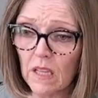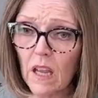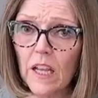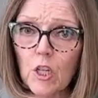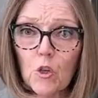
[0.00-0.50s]

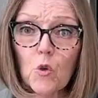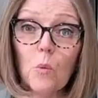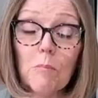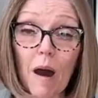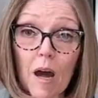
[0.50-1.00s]
kind of
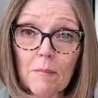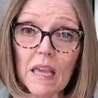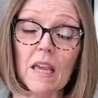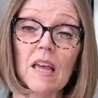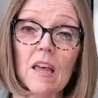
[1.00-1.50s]

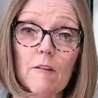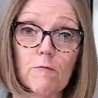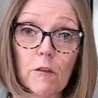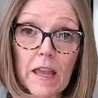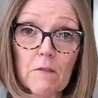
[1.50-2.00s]
umami
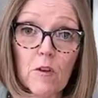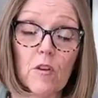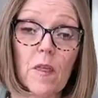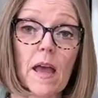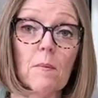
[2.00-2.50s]

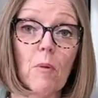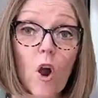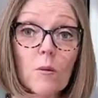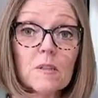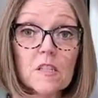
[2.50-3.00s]
flavor that
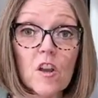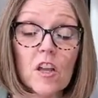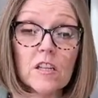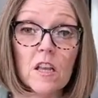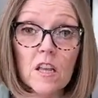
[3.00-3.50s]

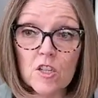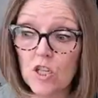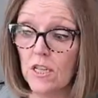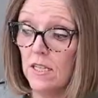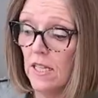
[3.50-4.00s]
Parmesan
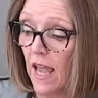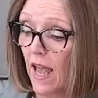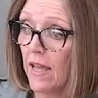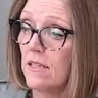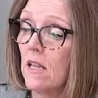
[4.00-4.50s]
cheese
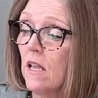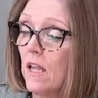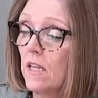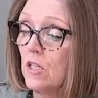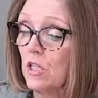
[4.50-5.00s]
has.
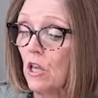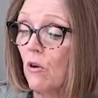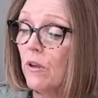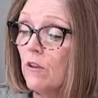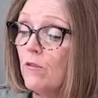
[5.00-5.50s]
And
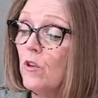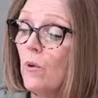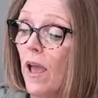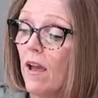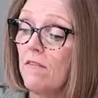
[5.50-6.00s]
so if you
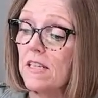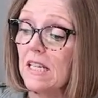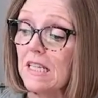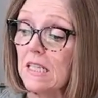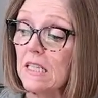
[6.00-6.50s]
have a
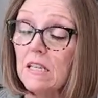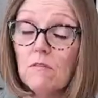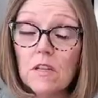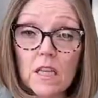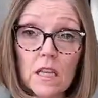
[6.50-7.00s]

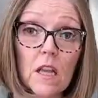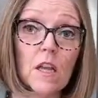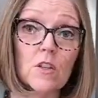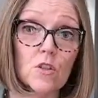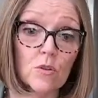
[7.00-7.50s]
sensitivity
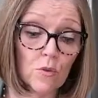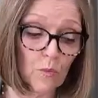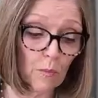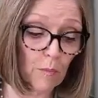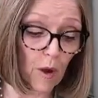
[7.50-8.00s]

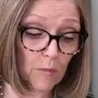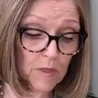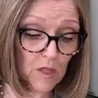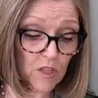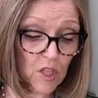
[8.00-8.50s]
to
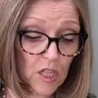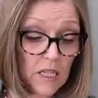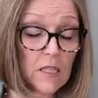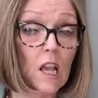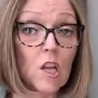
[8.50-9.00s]
Parmesan
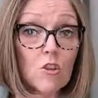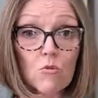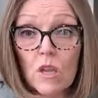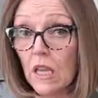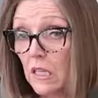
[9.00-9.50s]
cheese,
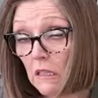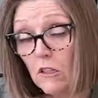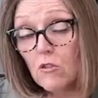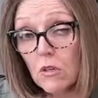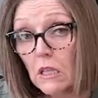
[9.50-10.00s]
you
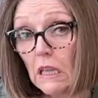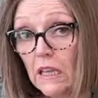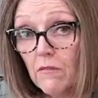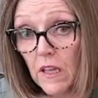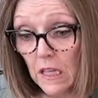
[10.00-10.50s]
can
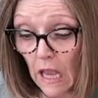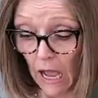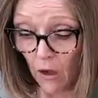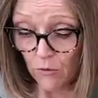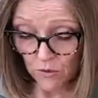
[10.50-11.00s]
leave it
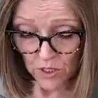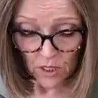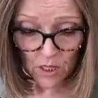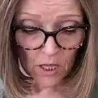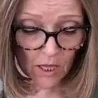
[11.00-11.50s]
out.
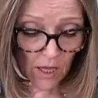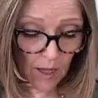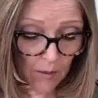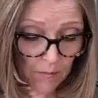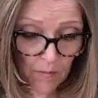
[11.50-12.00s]

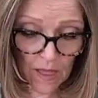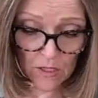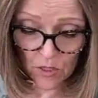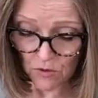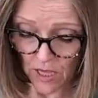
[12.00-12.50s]

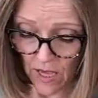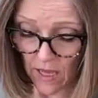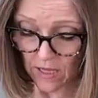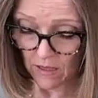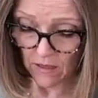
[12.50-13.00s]
That's
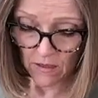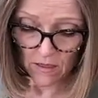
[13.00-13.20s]
okay.